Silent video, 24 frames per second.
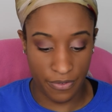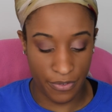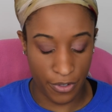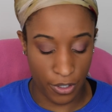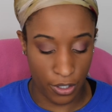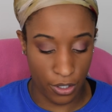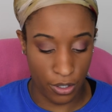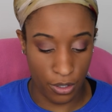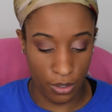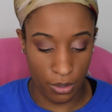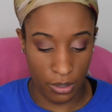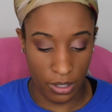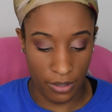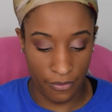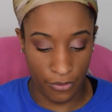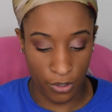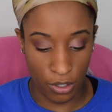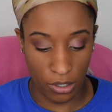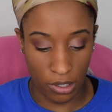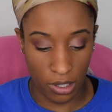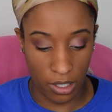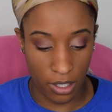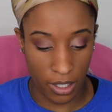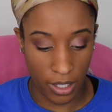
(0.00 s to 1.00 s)
for you if
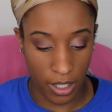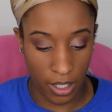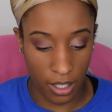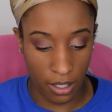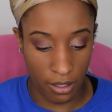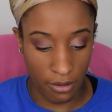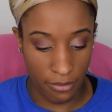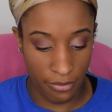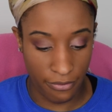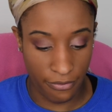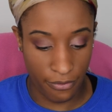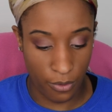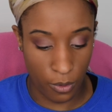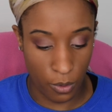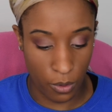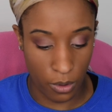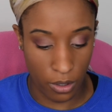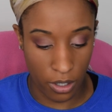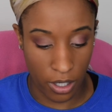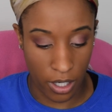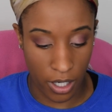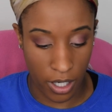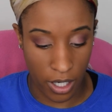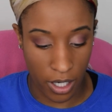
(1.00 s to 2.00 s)
you're looking
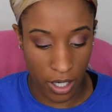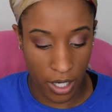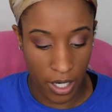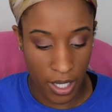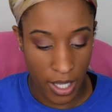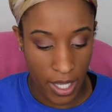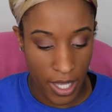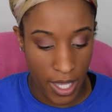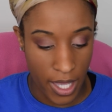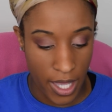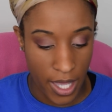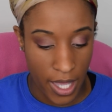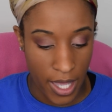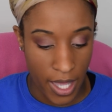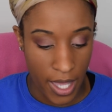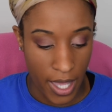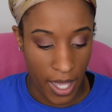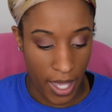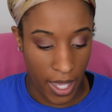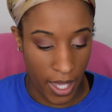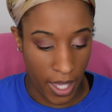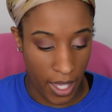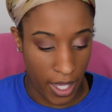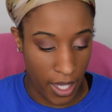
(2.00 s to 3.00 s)
for
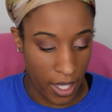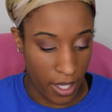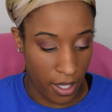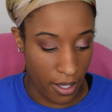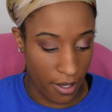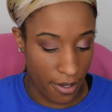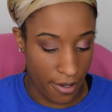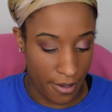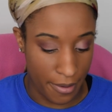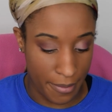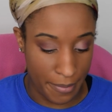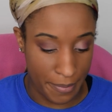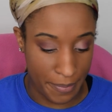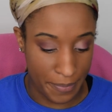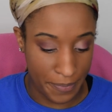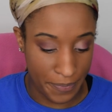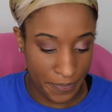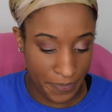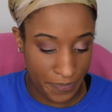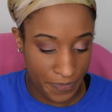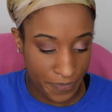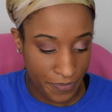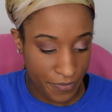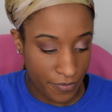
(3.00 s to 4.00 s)

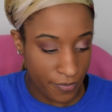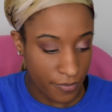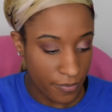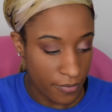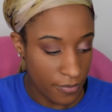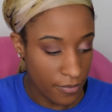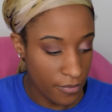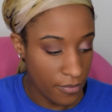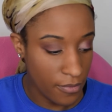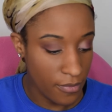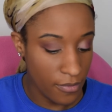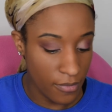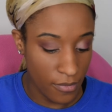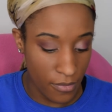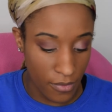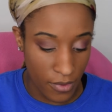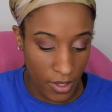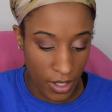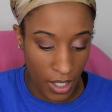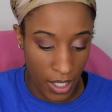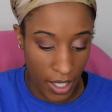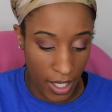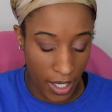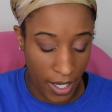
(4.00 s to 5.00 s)
an
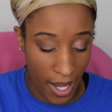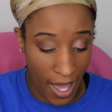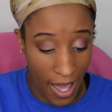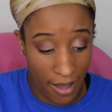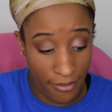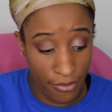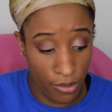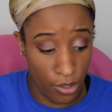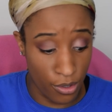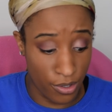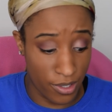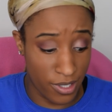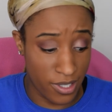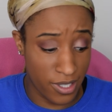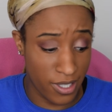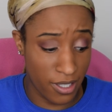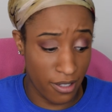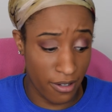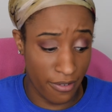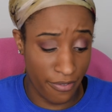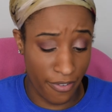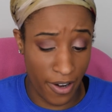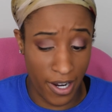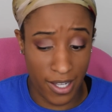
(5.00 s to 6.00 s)
avenue to see
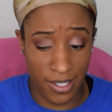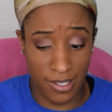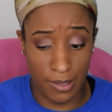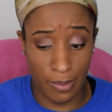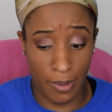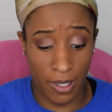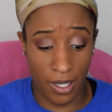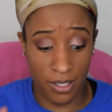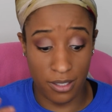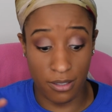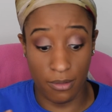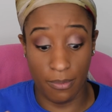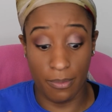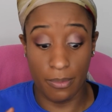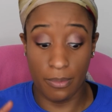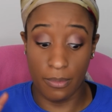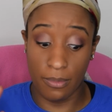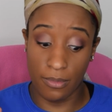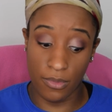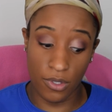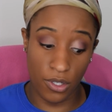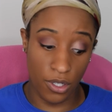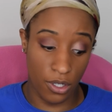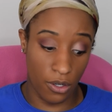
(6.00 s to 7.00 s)
your friends, but also,
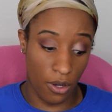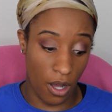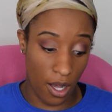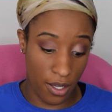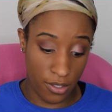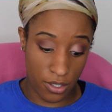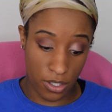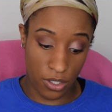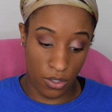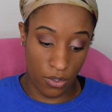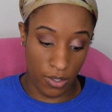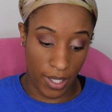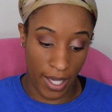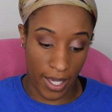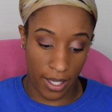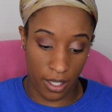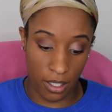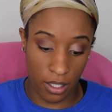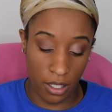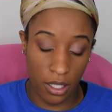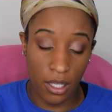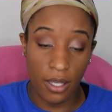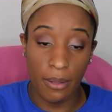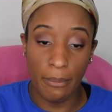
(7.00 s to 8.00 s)
you know, also like
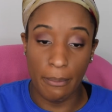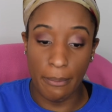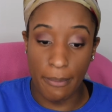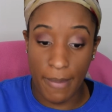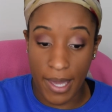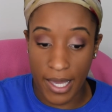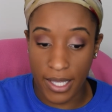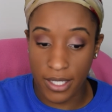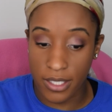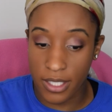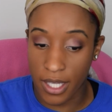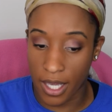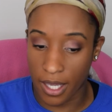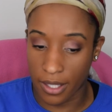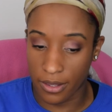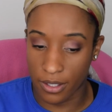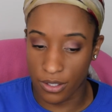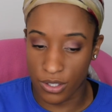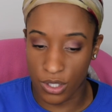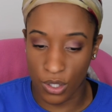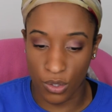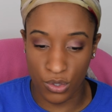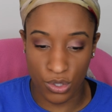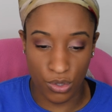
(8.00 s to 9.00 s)
maintain
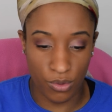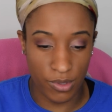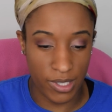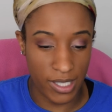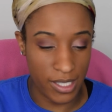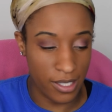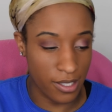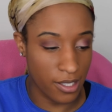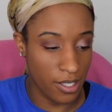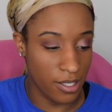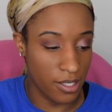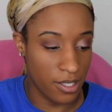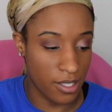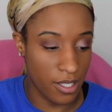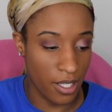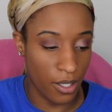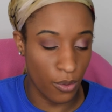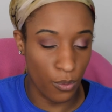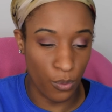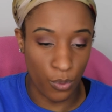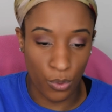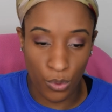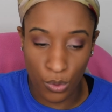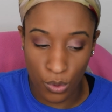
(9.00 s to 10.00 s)
the social
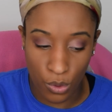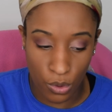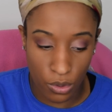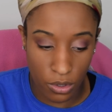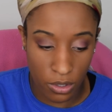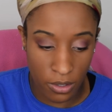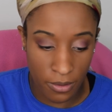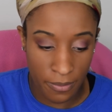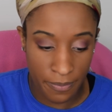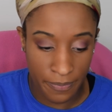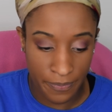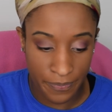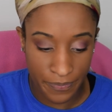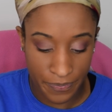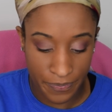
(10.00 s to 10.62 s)
distancing rule.